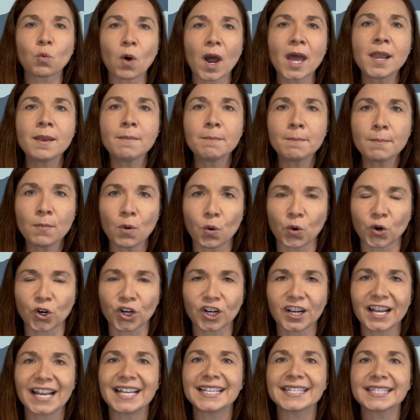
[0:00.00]
one
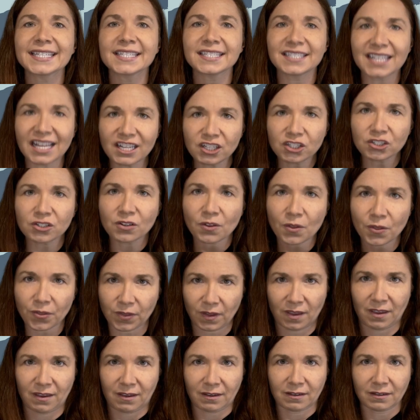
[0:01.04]
more essential
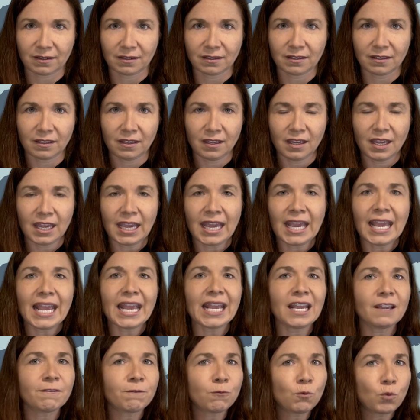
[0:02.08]
thing.
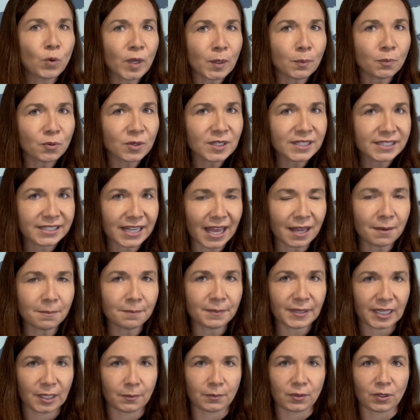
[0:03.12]
If we present
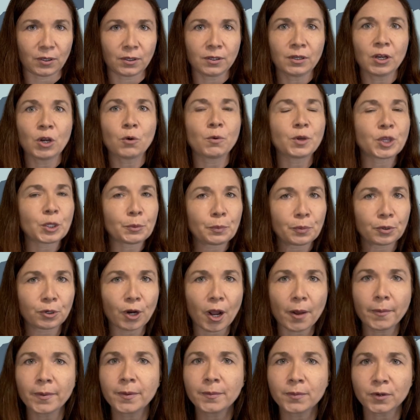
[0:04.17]
people with a
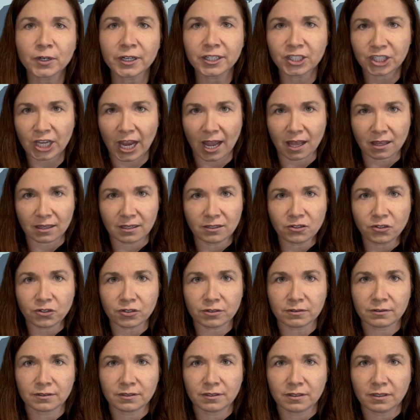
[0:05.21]
problem or a
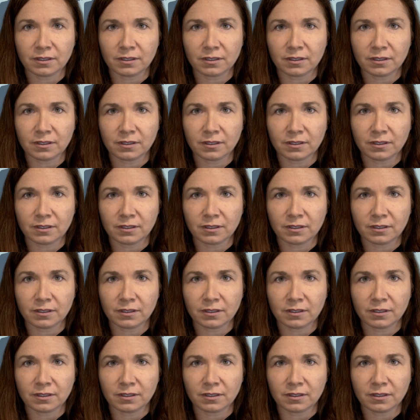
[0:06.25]
challenge,